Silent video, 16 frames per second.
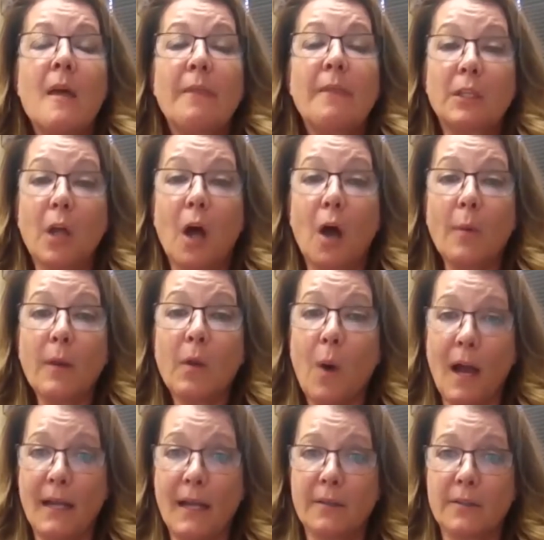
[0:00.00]
The law
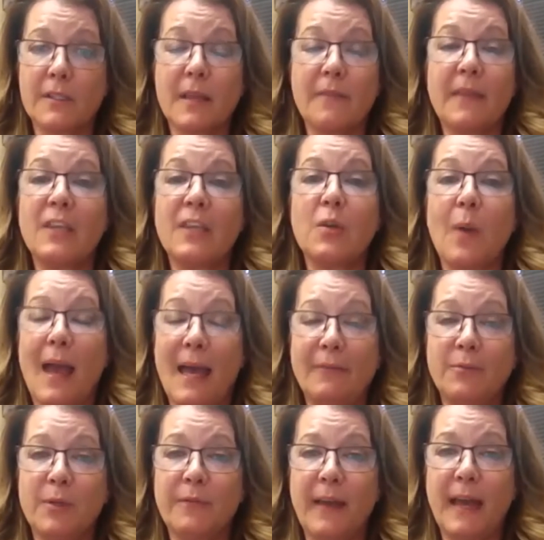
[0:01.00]
requires that you have
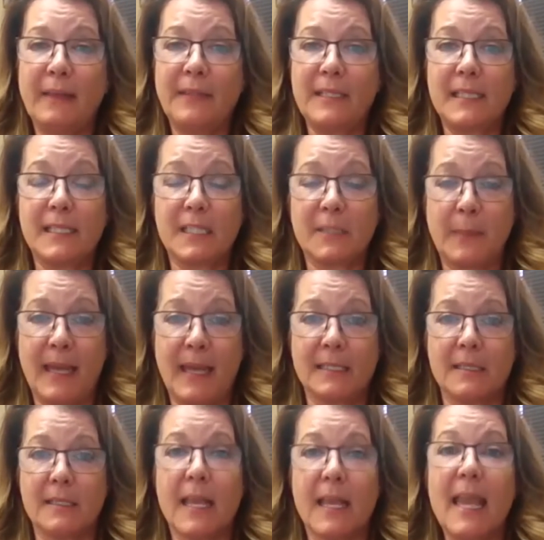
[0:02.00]
to have had this
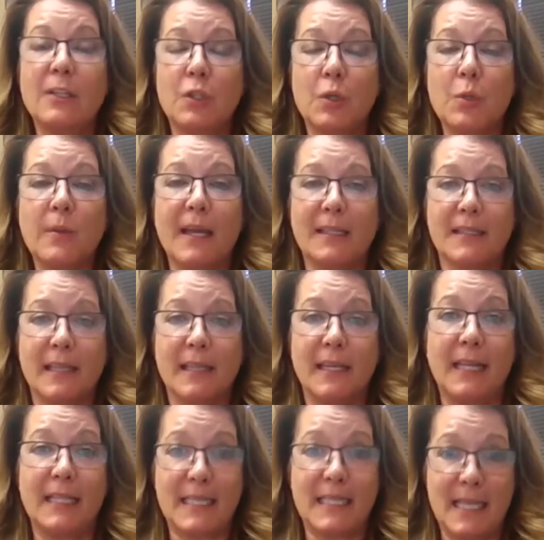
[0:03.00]
expense in
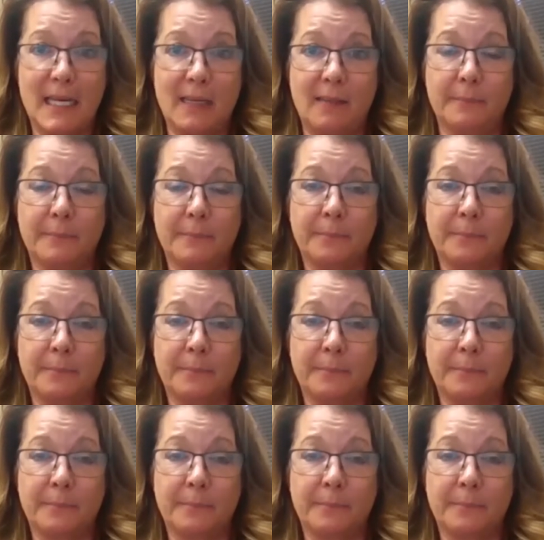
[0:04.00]
2019.